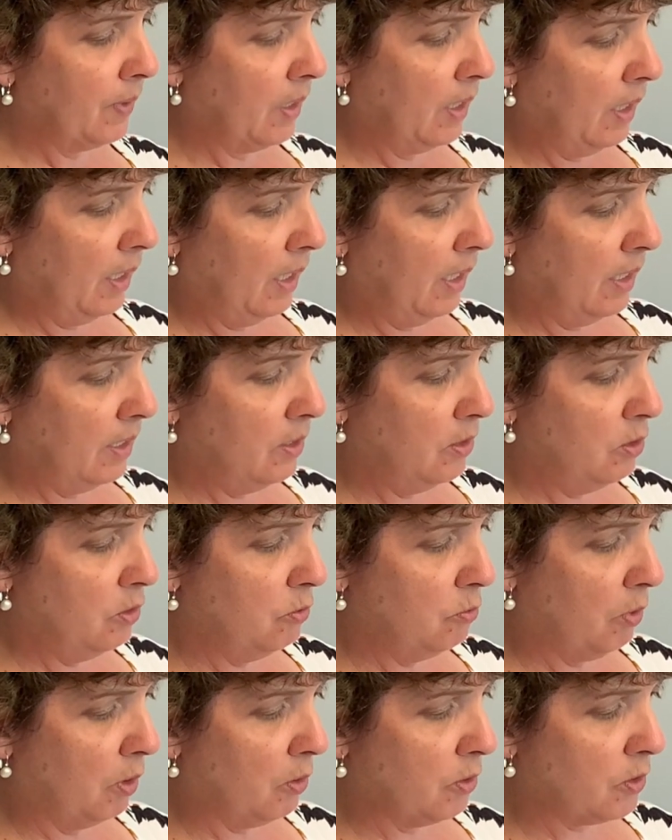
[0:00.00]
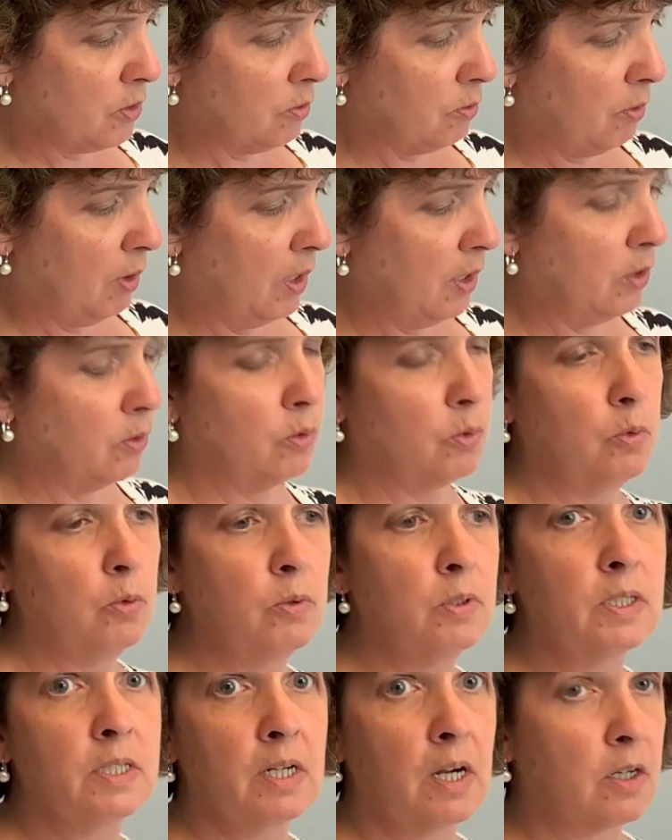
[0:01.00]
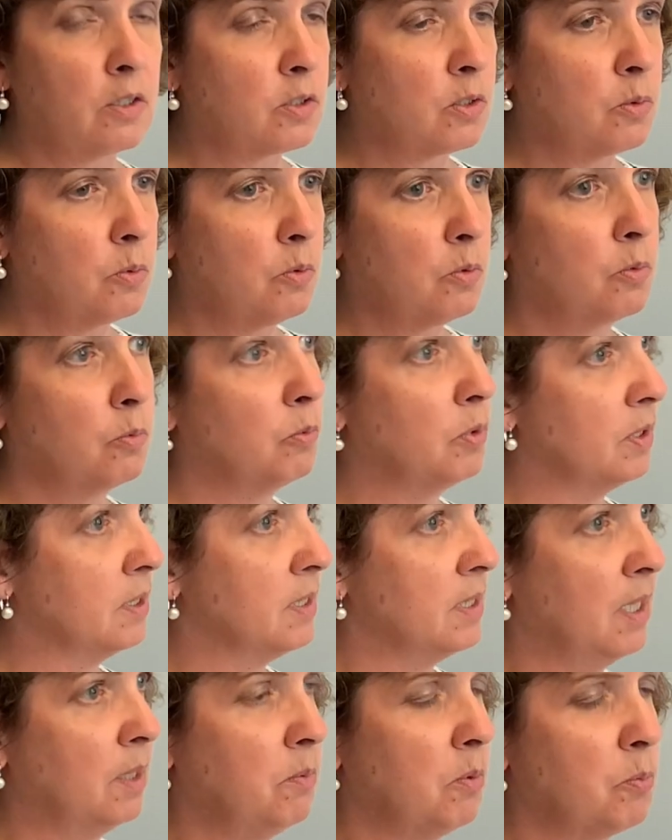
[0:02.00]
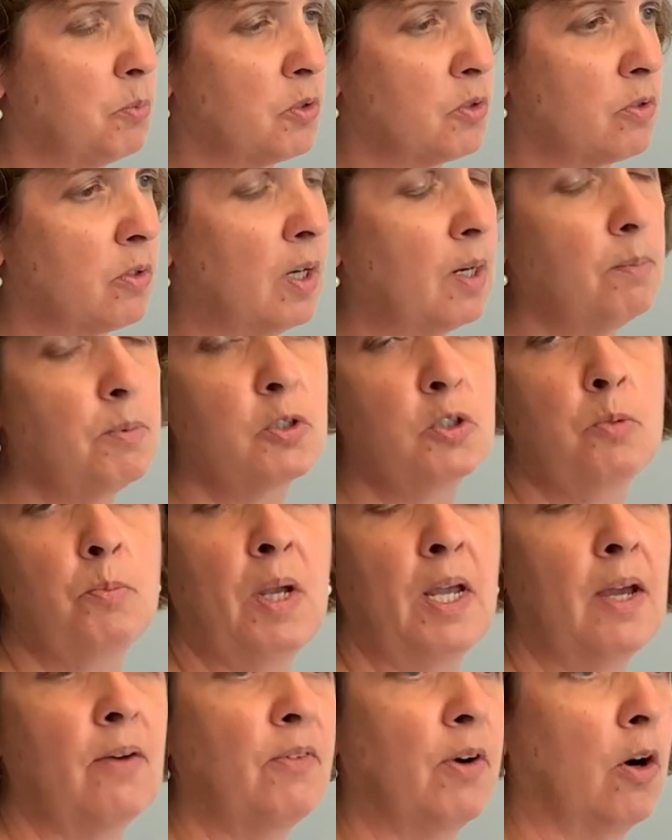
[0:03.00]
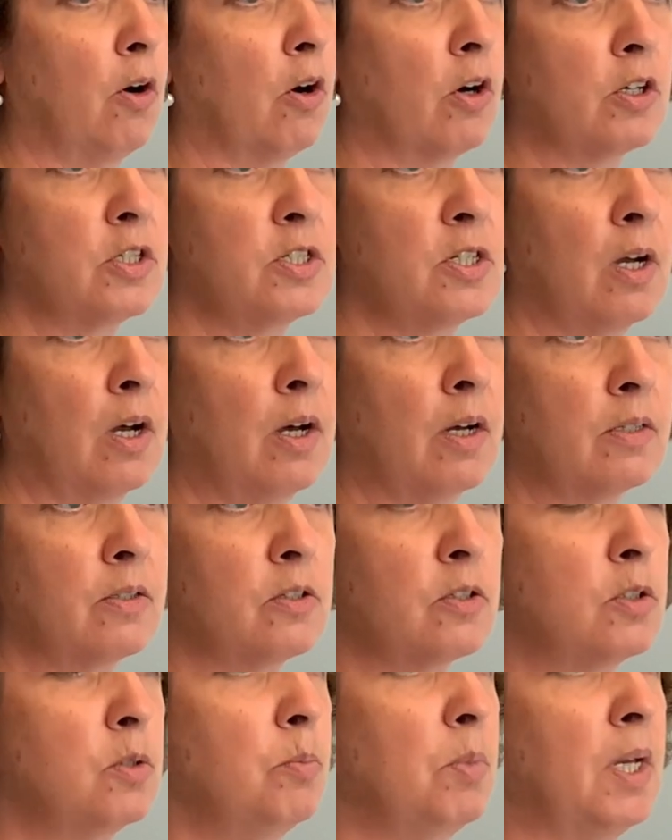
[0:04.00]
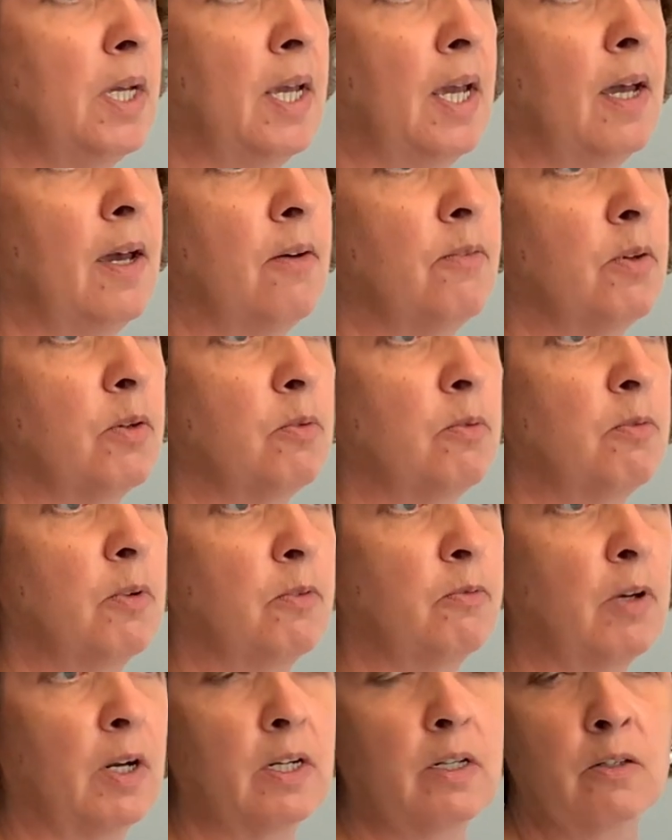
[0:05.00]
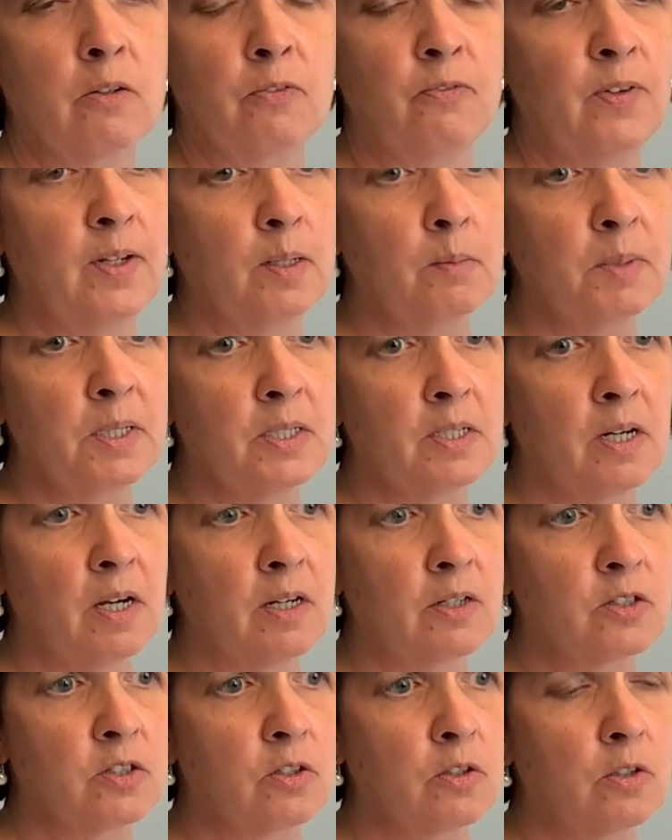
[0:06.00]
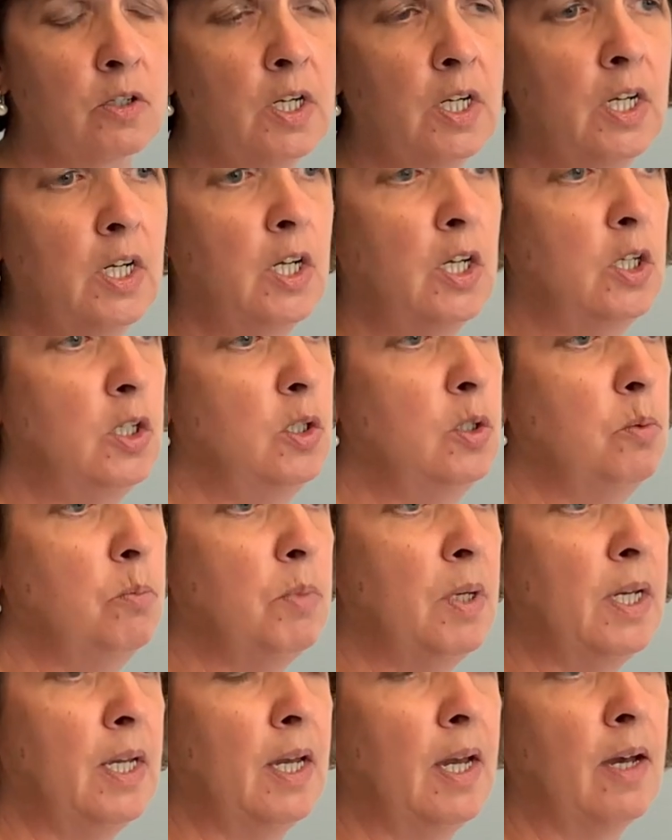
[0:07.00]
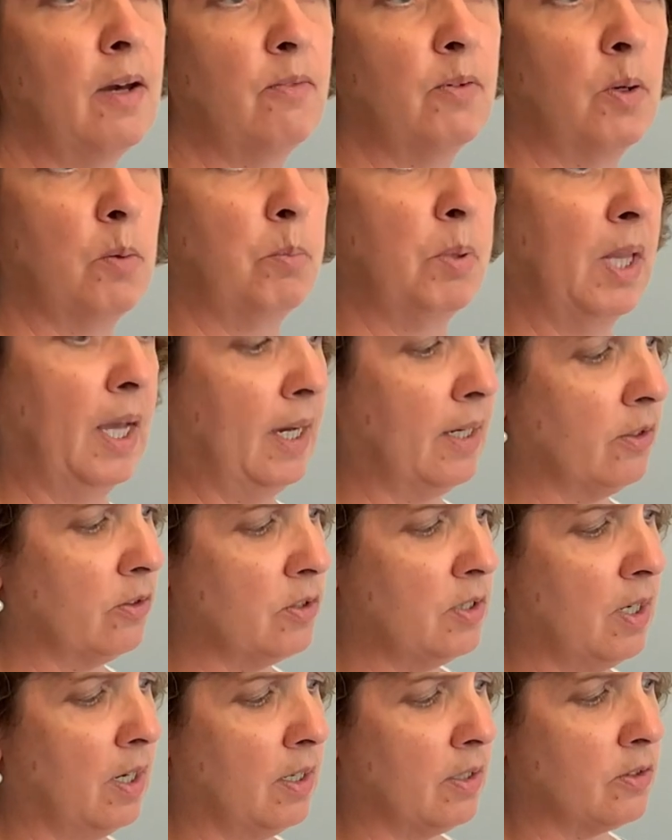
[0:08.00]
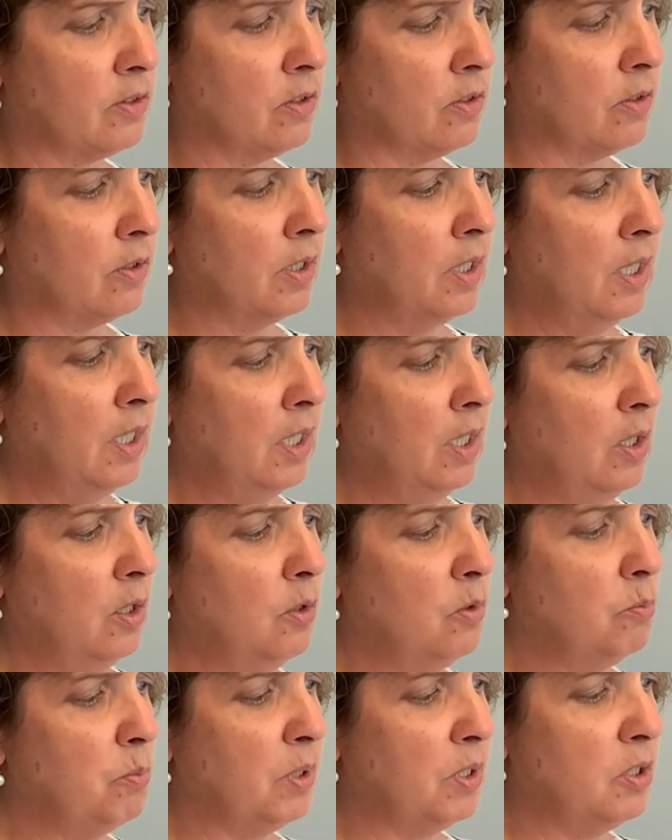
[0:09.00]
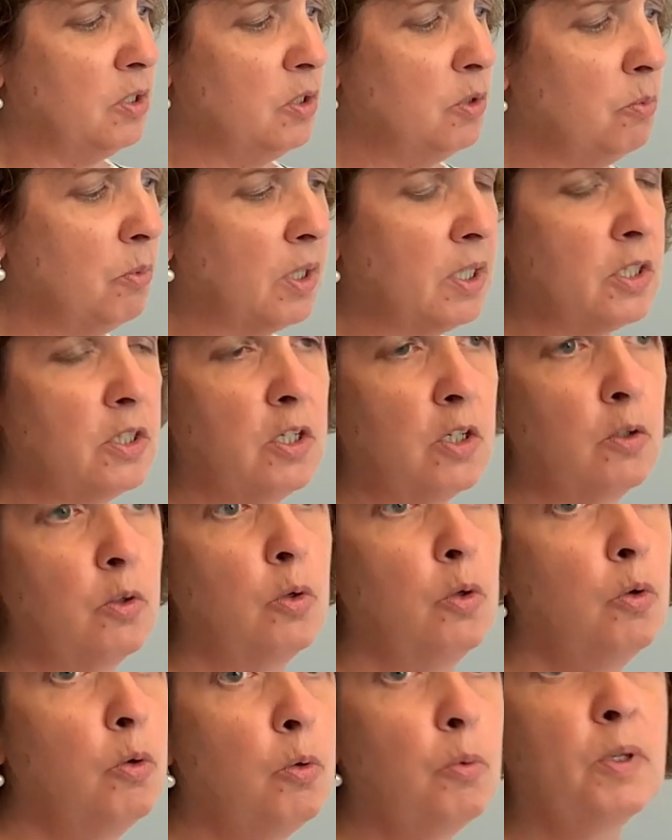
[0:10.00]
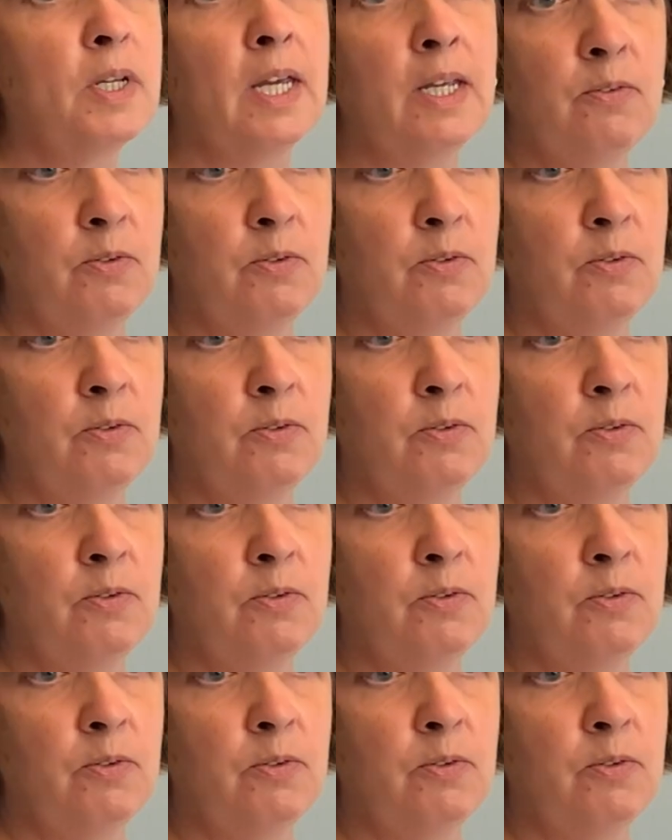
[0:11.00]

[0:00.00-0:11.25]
and you also write who the doctor, what's the name it prescribed. You may have a heart doctor, you may have a regular family doctor, you may have a bladder doctor, but you want to know who gave